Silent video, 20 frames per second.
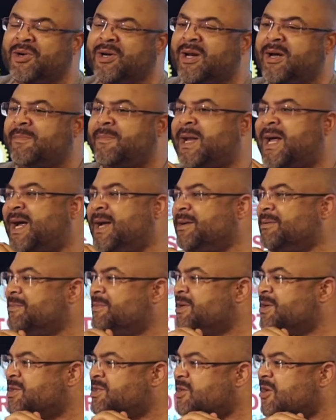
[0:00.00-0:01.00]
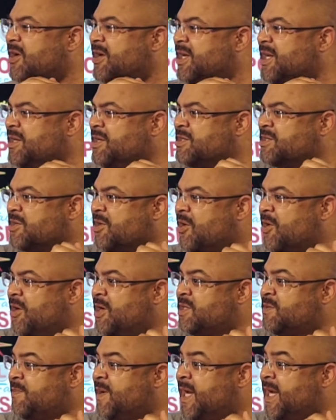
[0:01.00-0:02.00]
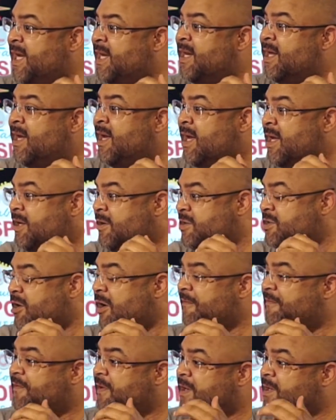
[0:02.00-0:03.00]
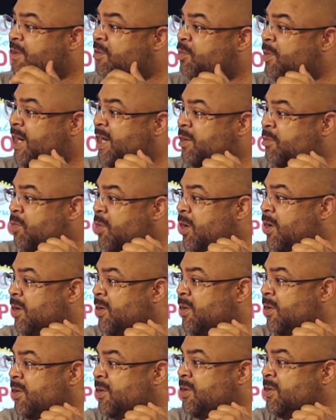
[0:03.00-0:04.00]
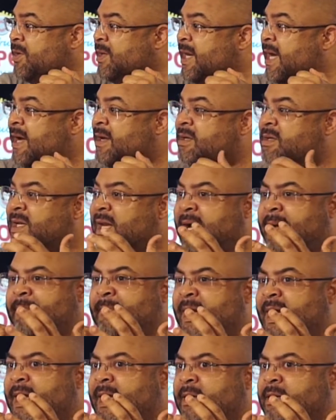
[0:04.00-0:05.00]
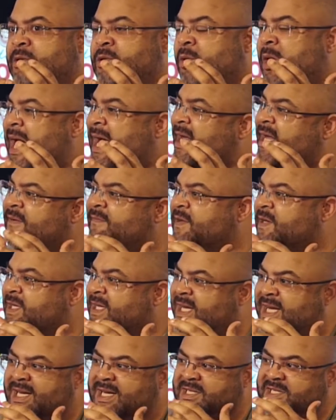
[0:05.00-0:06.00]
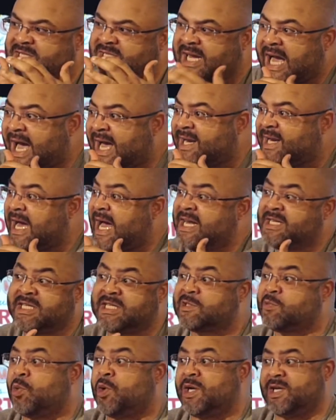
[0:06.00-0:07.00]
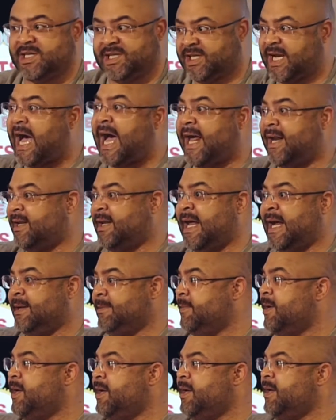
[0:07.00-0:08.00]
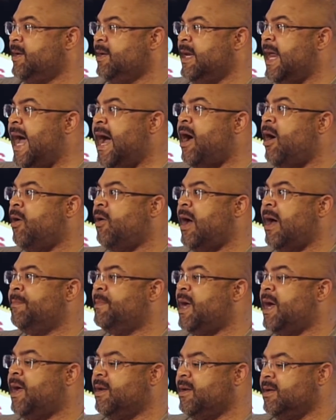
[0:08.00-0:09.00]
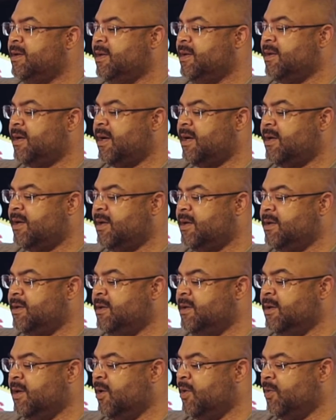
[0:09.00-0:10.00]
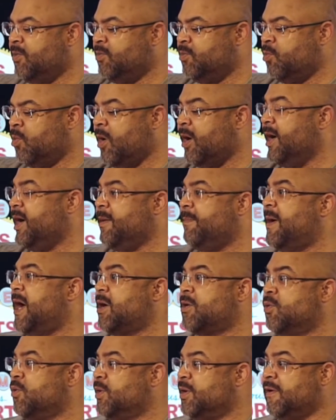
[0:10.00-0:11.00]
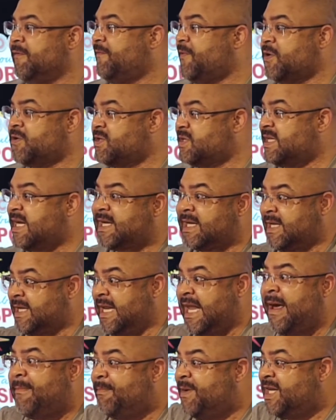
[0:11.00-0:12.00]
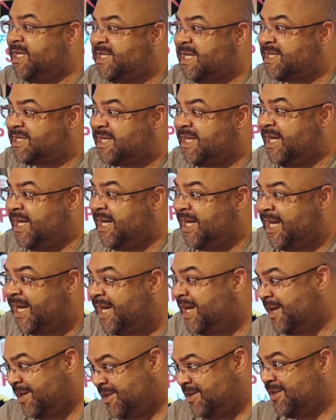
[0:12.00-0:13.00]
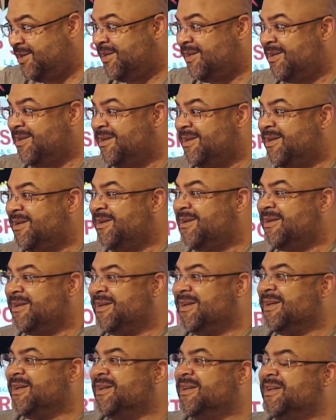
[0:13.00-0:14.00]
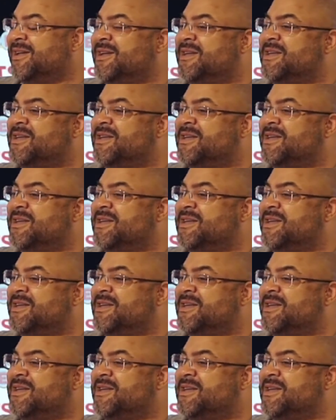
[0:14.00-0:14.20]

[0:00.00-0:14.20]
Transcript: and I'm like, you start getting discouraged, man. You start feeling the weight of the world on you, and now he's like, man, do I even get a shot? I just want a shot. Like now, I'm not, you know, worried about going in the first or second. Let me just get in. Oh my God!